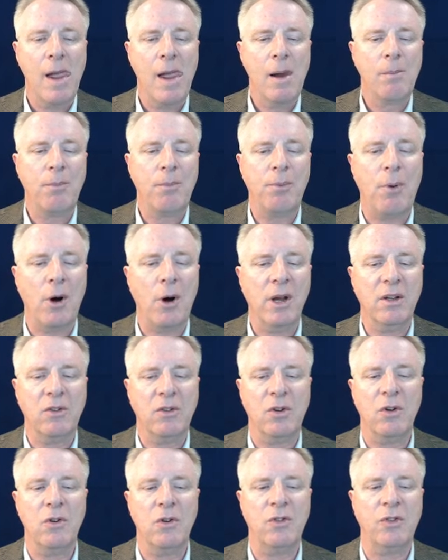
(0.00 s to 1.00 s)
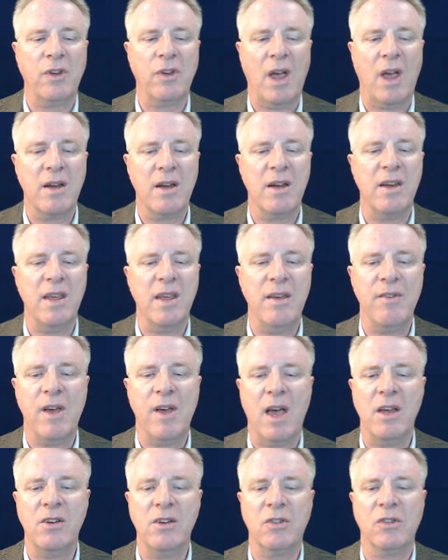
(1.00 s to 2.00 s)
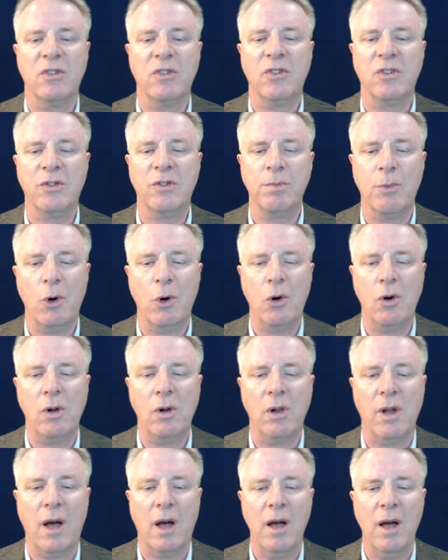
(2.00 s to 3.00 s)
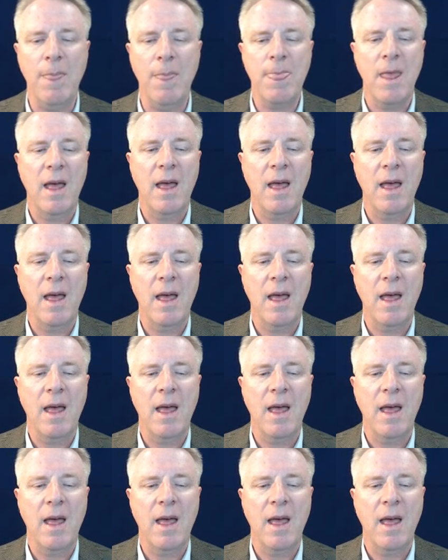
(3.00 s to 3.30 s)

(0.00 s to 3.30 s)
0.2 standard deviations smaller